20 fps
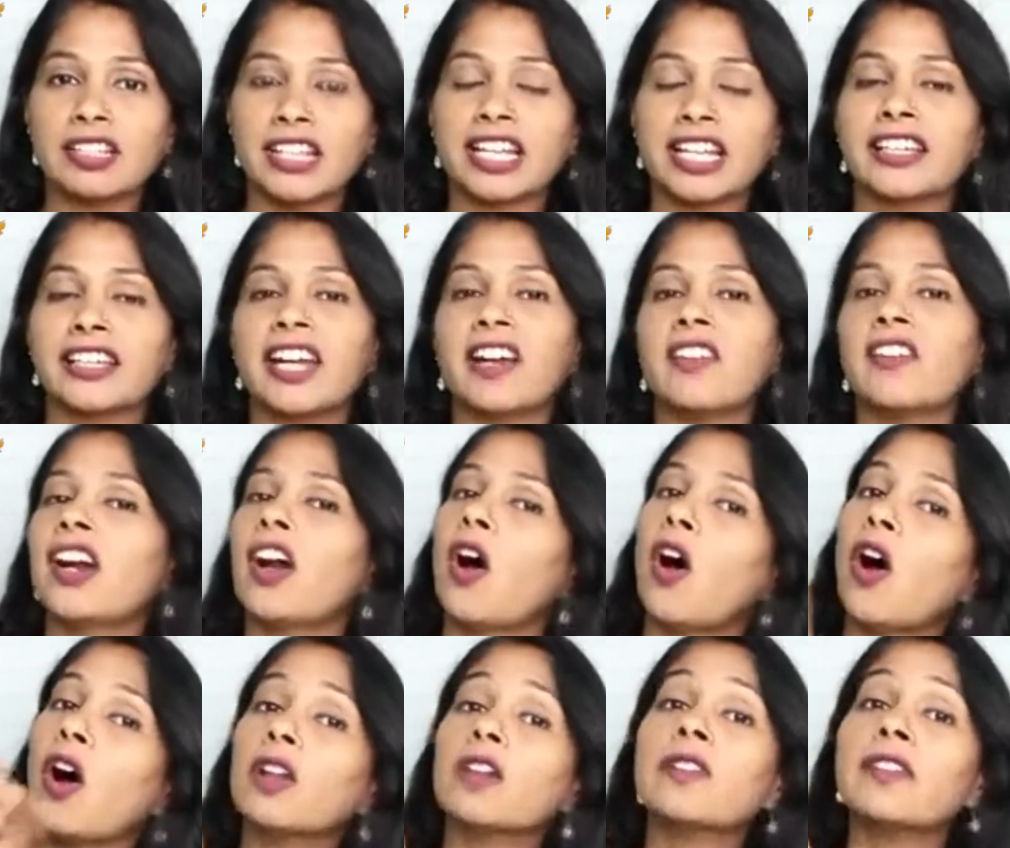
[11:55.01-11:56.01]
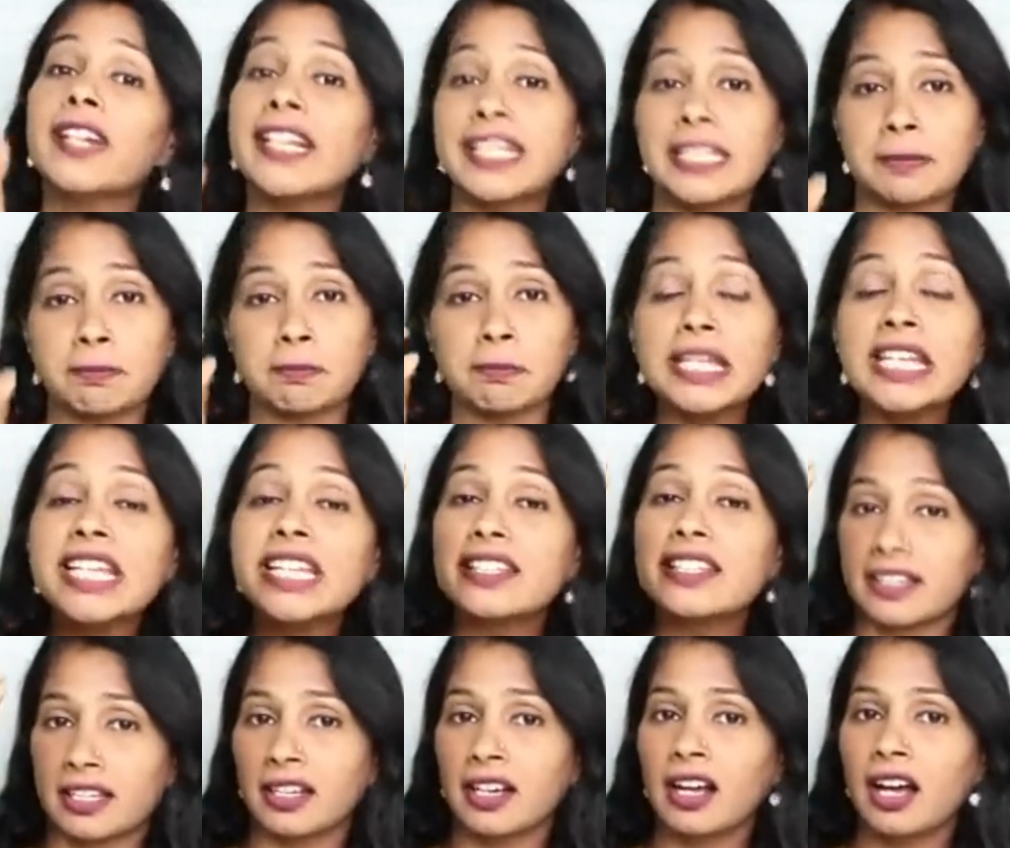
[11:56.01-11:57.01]
and there were always
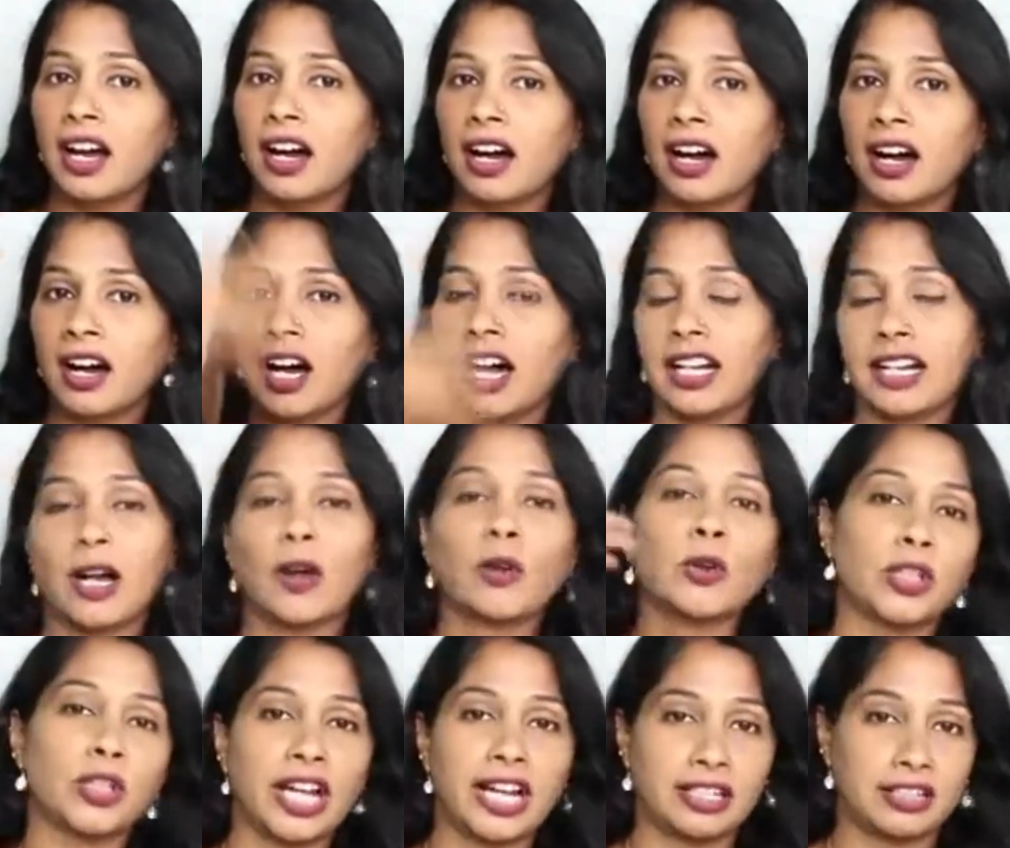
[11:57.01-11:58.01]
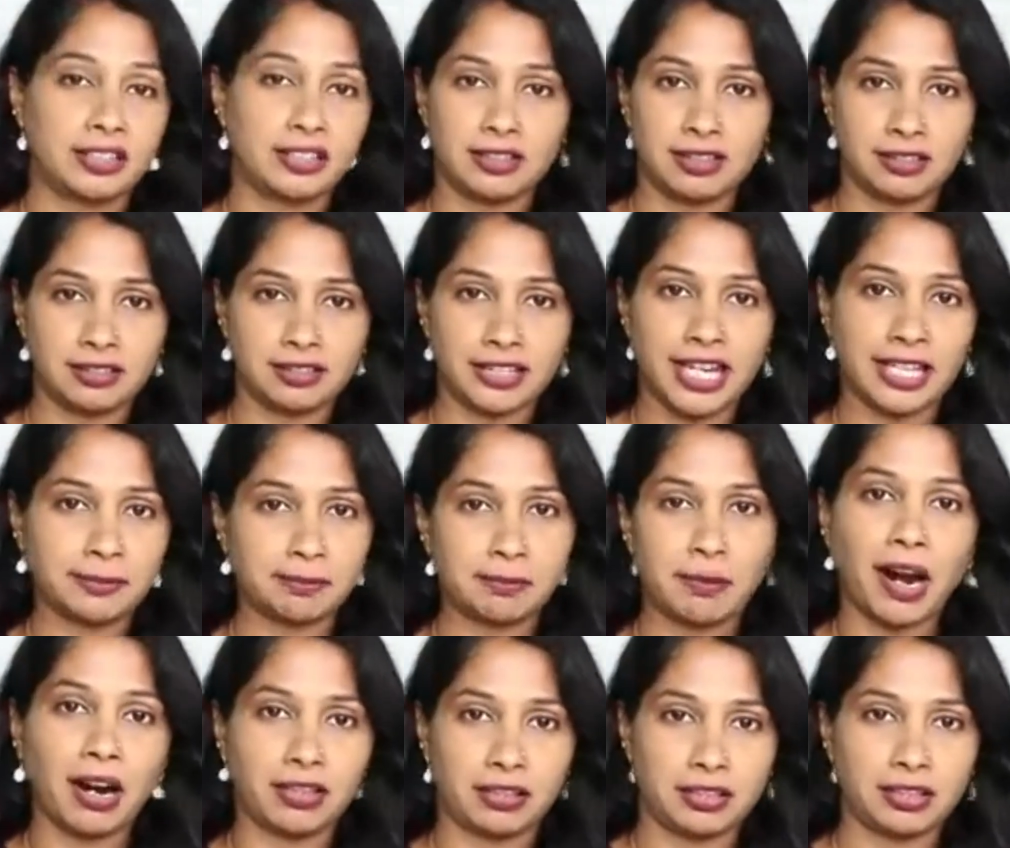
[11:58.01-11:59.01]
bees around that
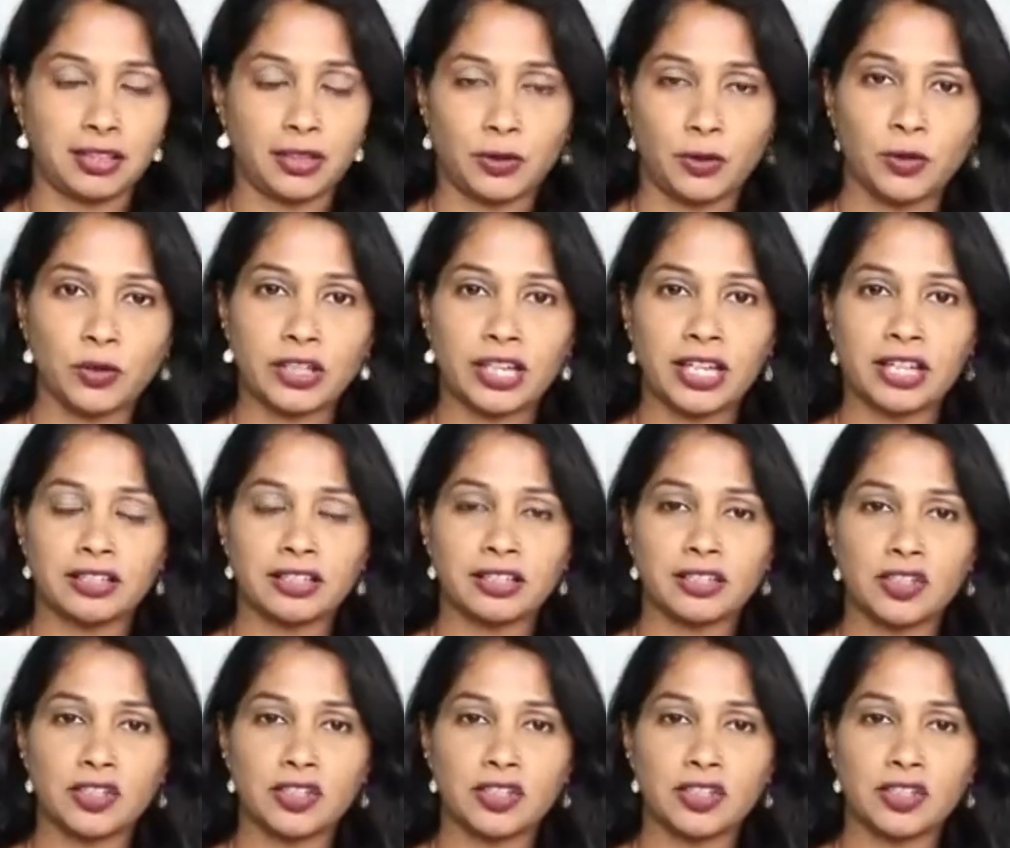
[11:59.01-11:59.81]
part. The